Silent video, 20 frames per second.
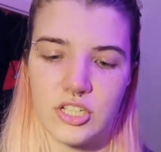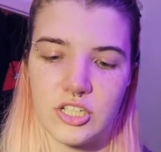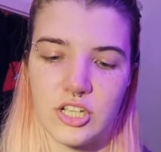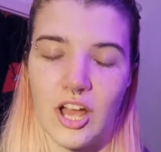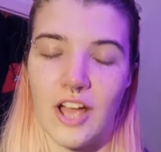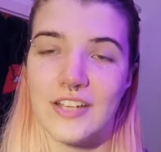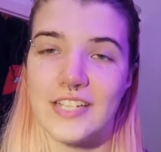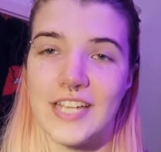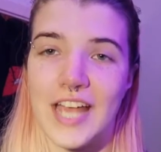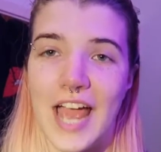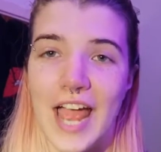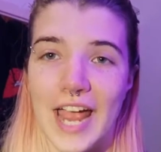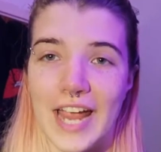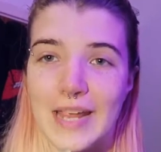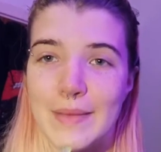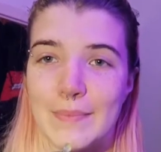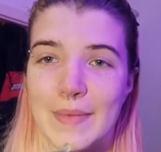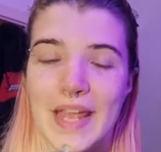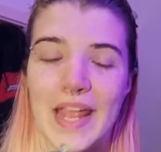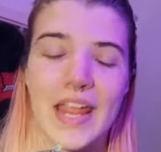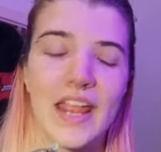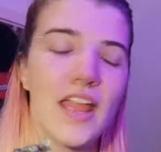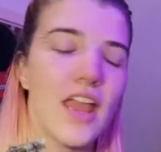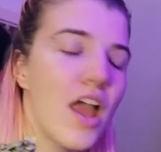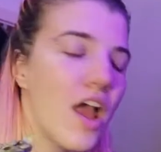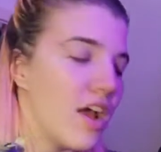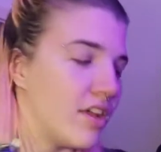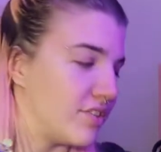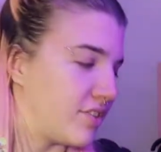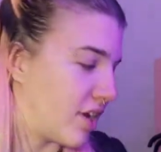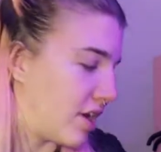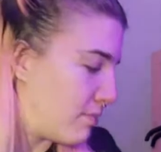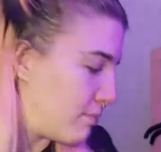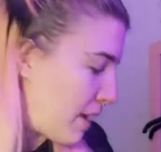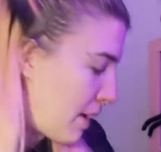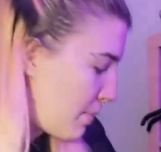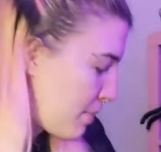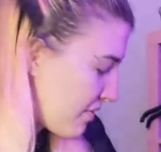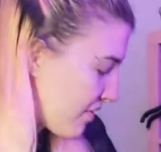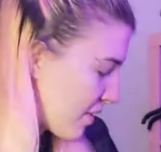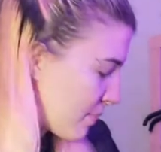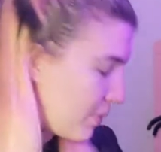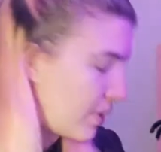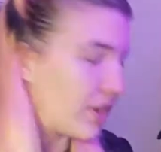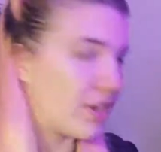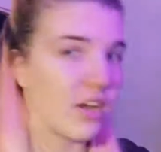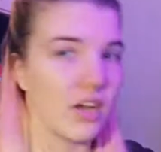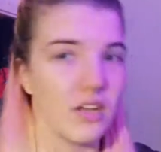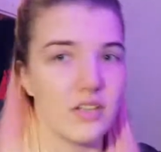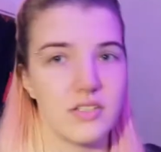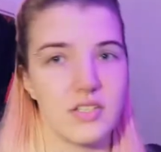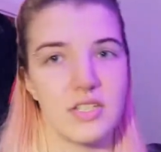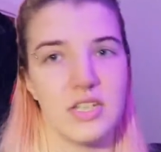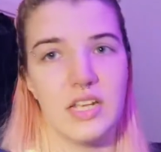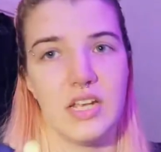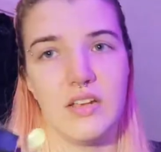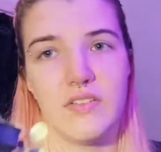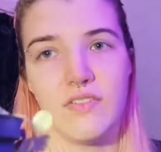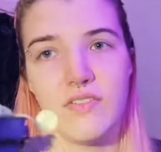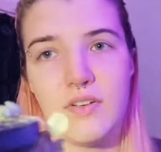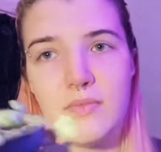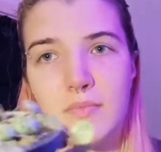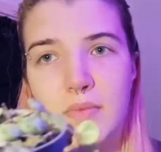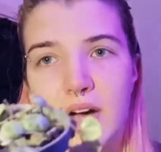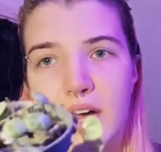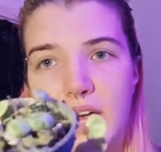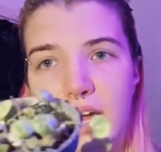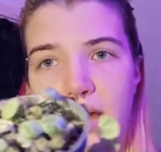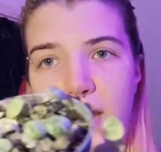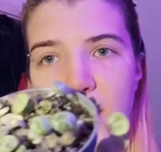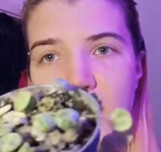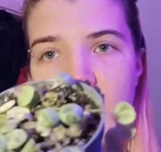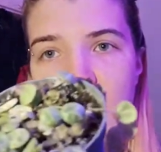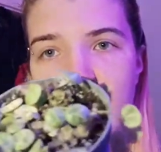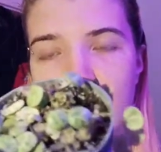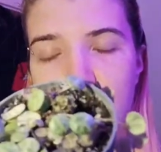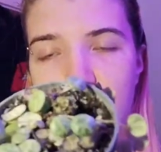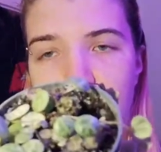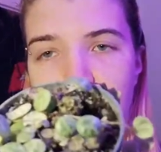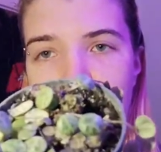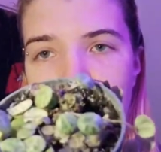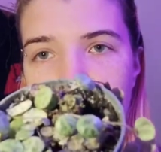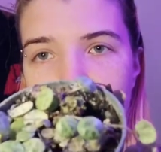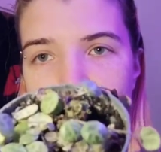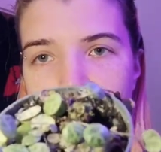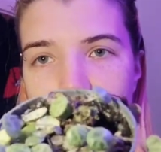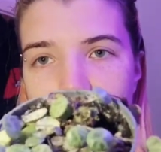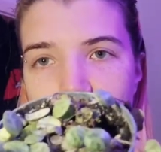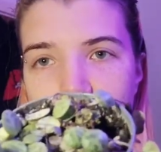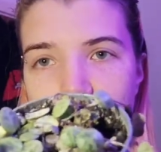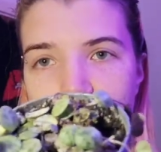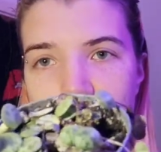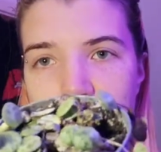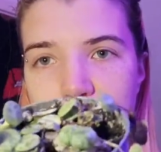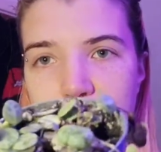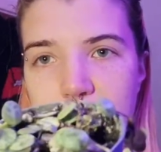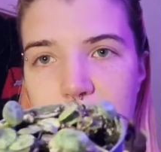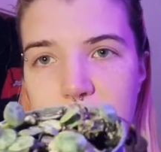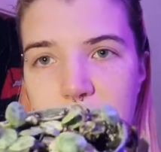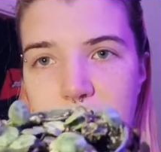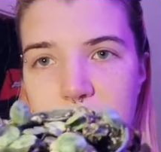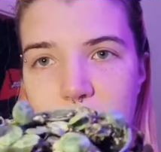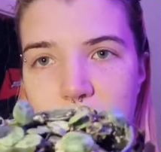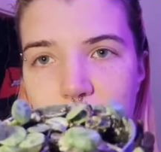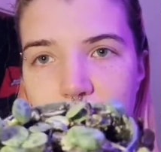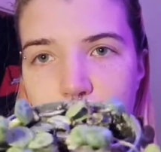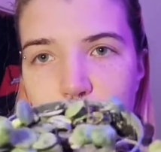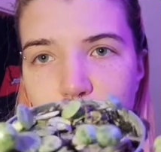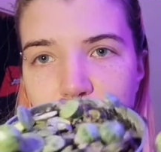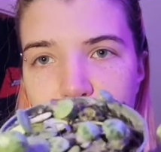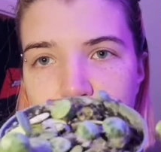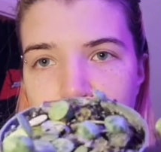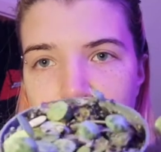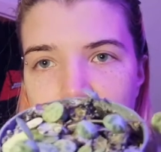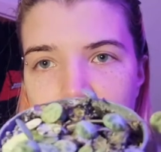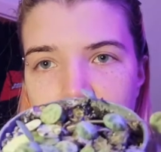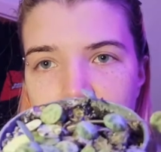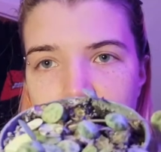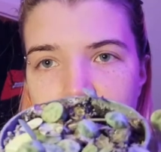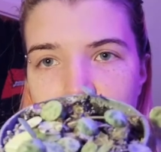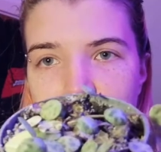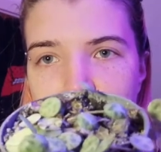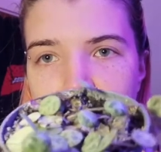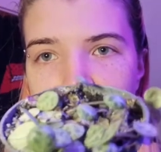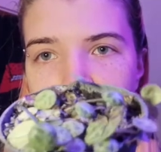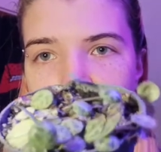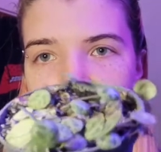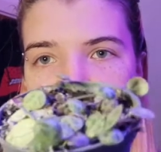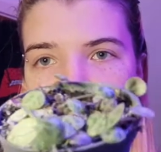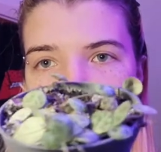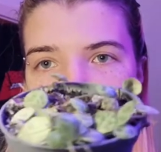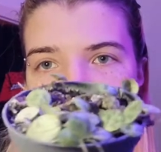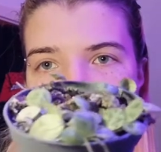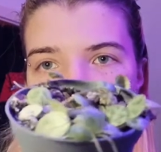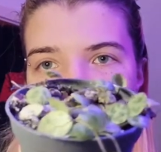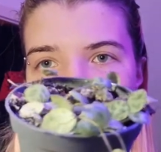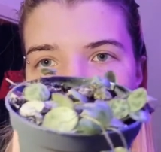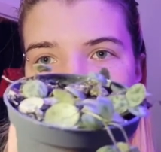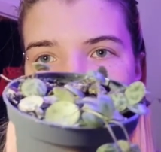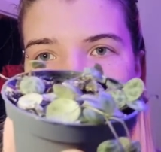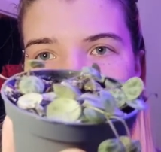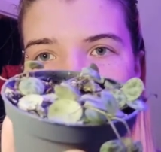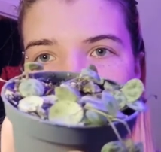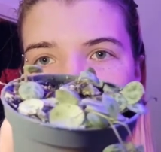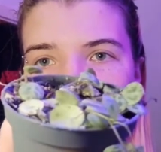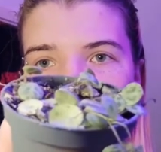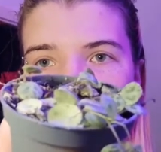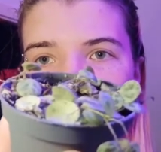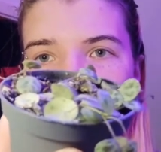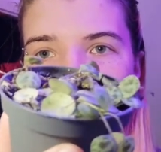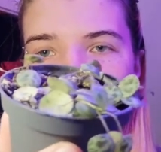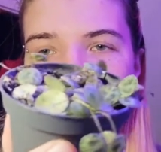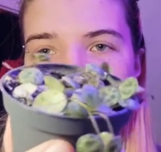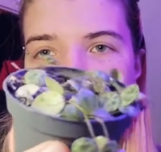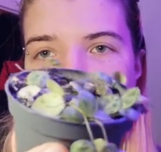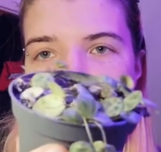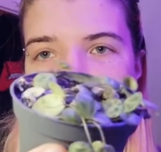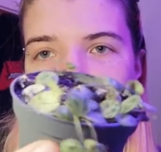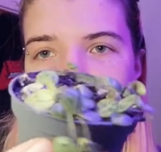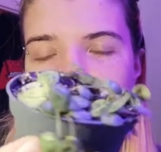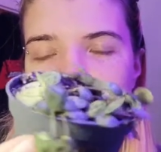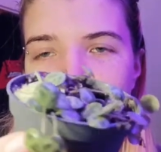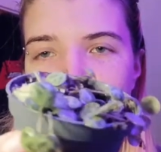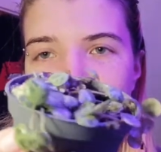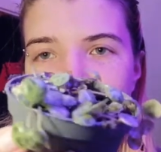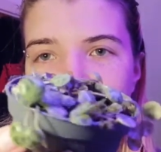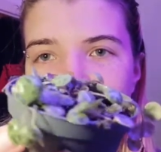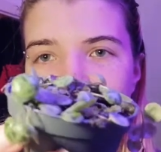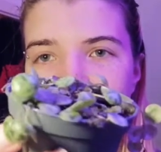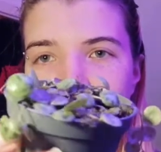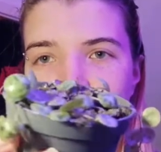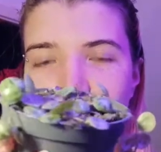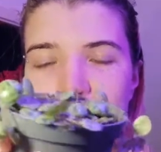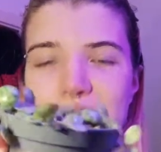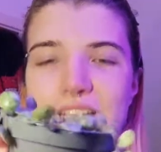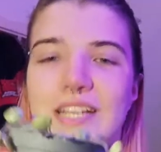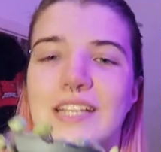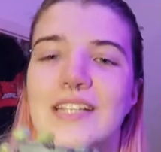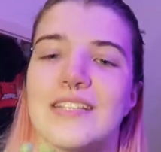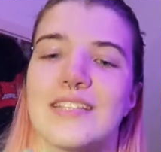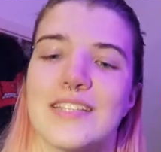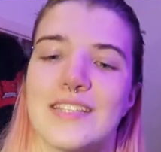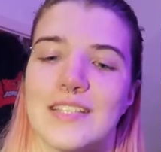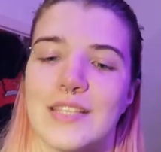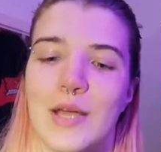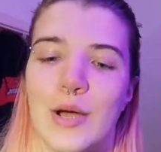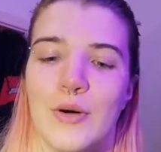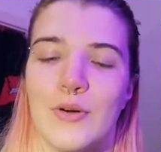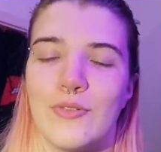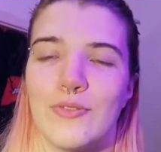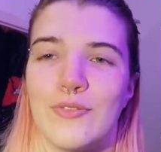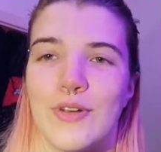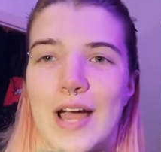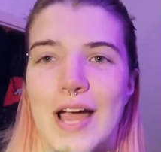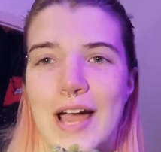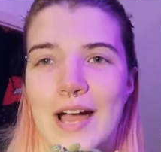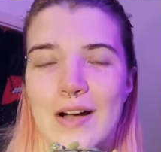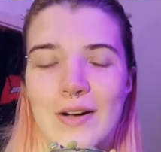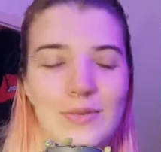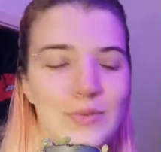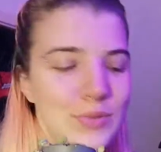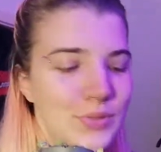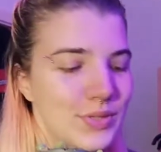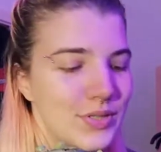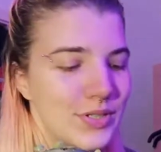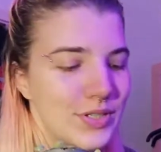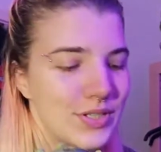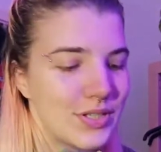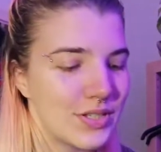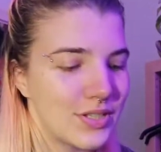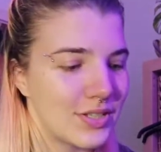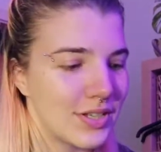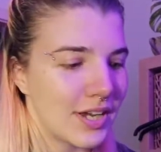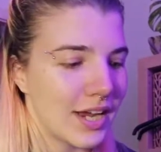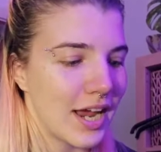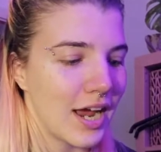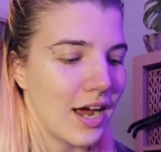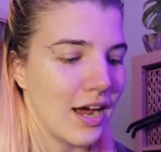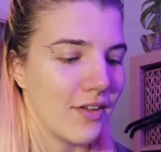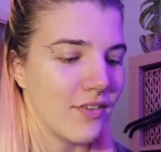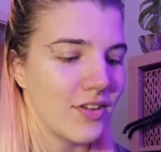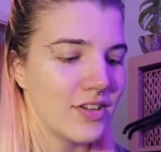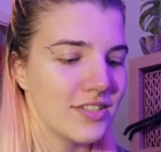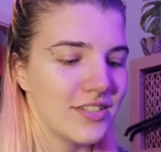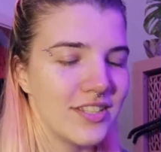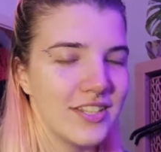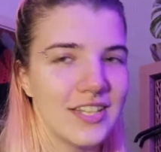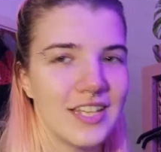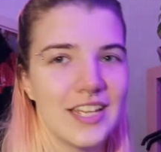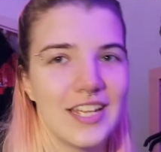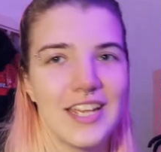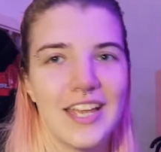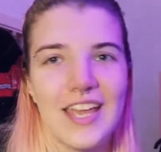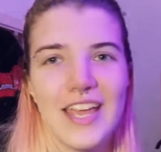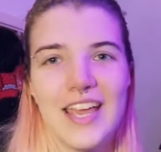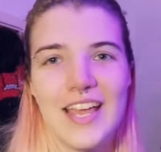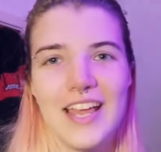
started to hate me. So maybe if I put it underneath my grow lights with my other little plants, then maybe it should sort itself out. So yeah, those are the